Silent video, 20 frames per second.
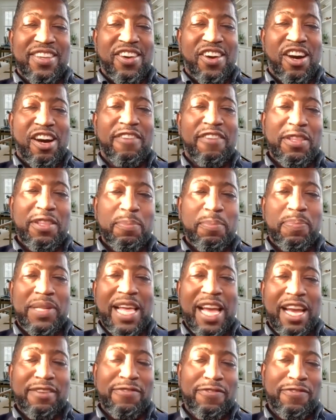off the
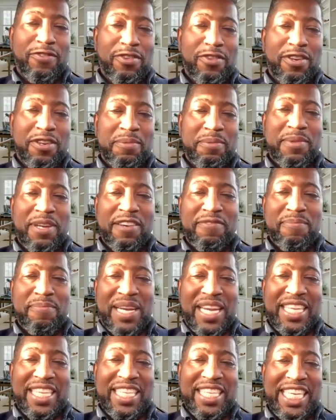platform of
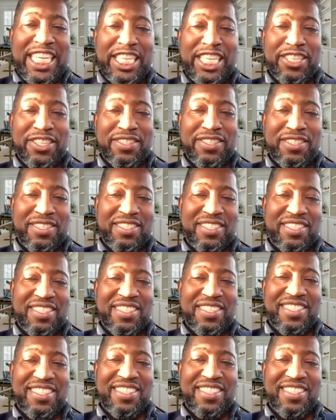my years